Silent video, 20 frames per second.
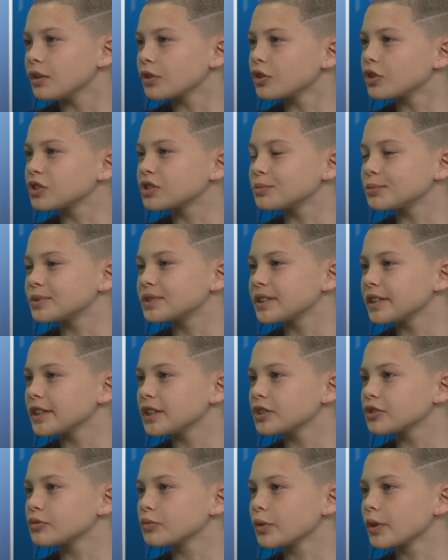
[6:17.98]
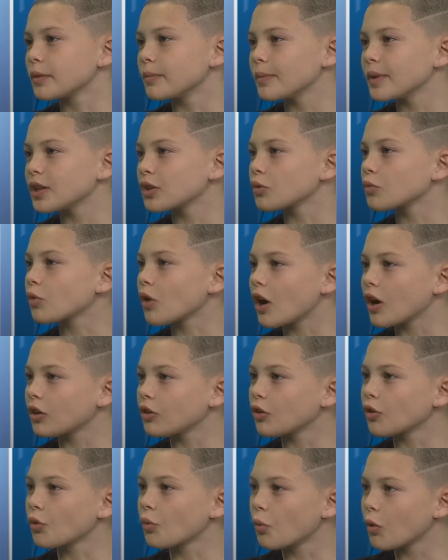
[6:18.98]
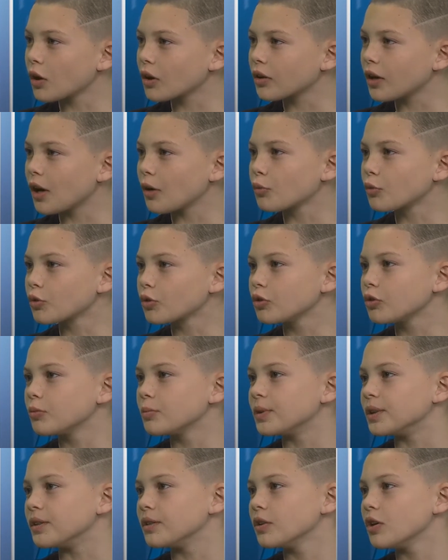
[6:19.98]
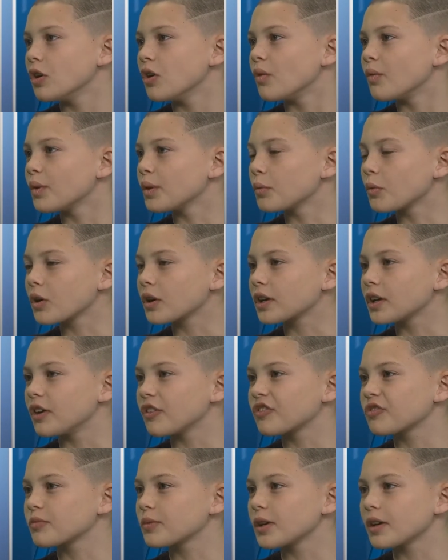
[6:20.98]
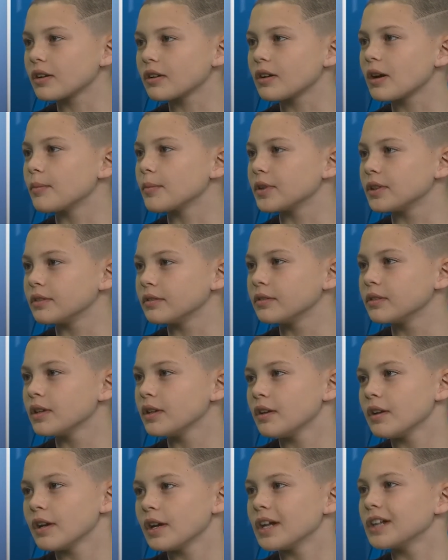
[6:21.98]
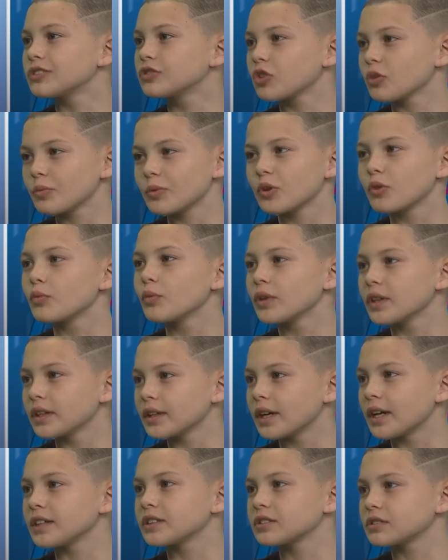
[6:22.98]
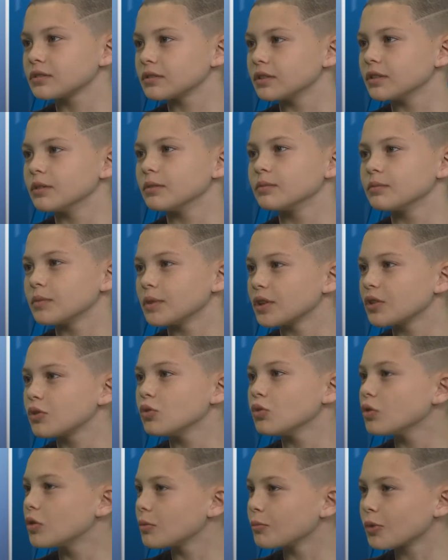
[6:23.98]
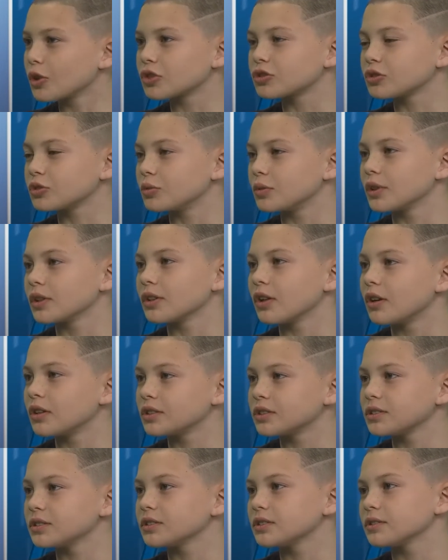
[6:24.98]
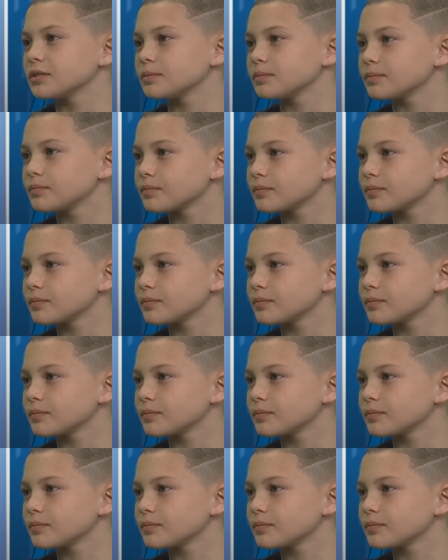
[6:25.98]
there's some scenes where me and The Rock go to the workout room, and we work out from there. I mean, it's going to be a really nice and cool commercial when it launches.